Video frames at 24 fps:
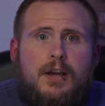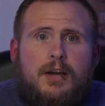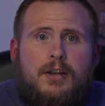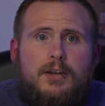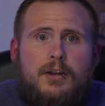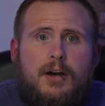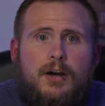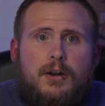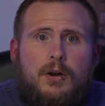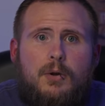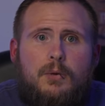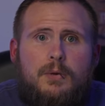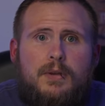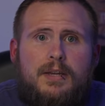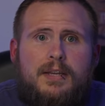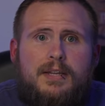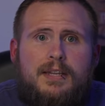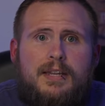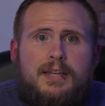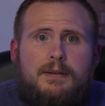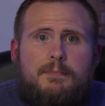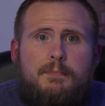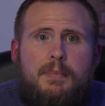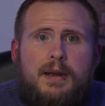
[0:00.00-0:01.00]
Not only
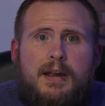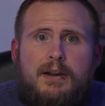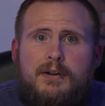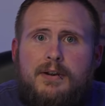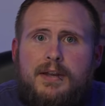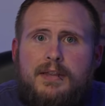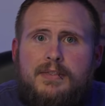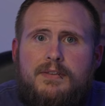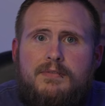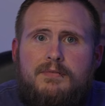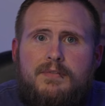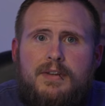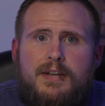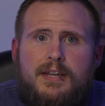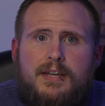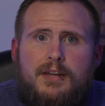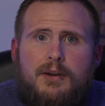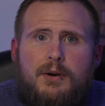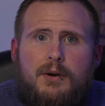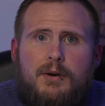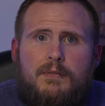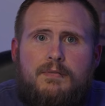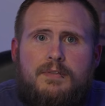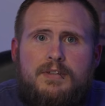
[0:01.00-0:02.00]
did pairing the
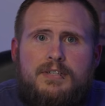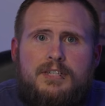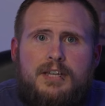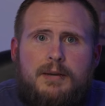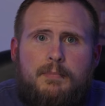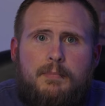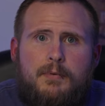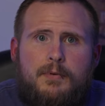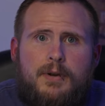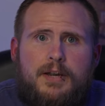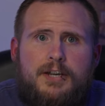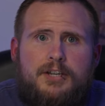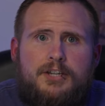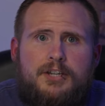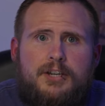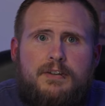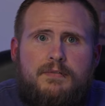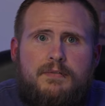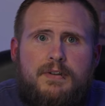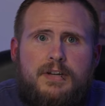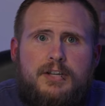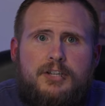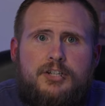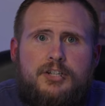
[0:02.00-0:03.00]
video of the separation
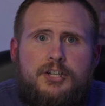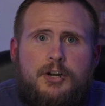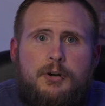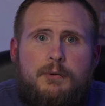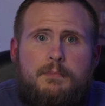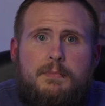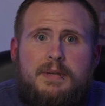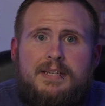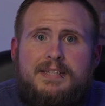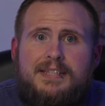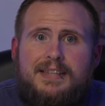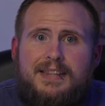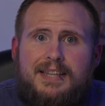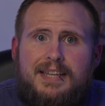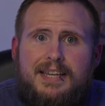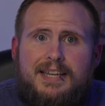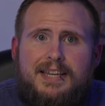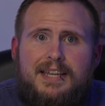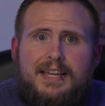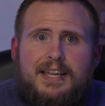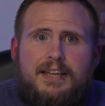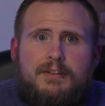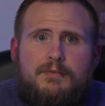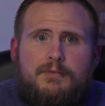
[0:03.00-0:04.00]
event show
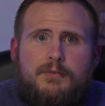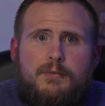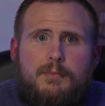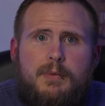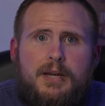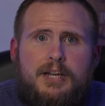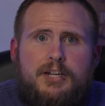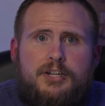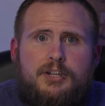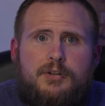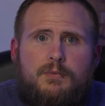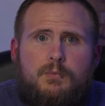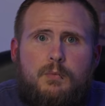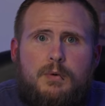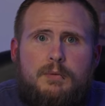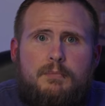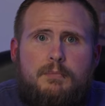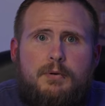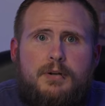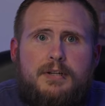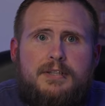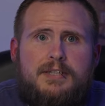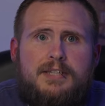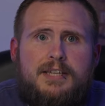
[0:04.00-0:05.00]
misleading information when
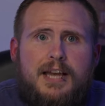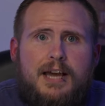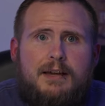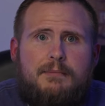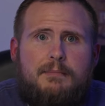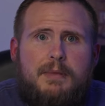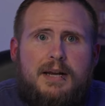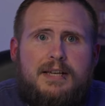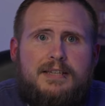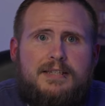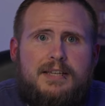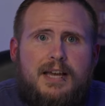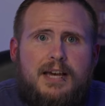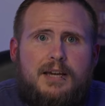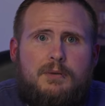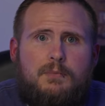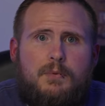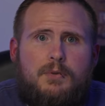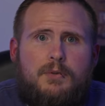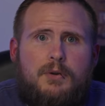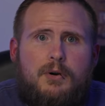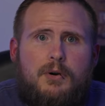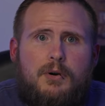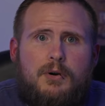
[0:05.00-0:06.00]
put side by side
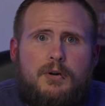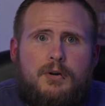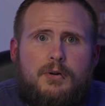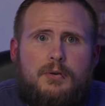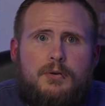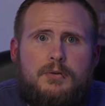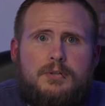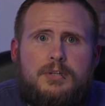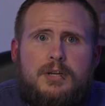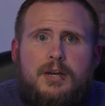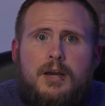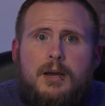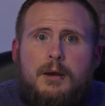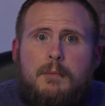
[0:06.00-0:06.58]
with the articles,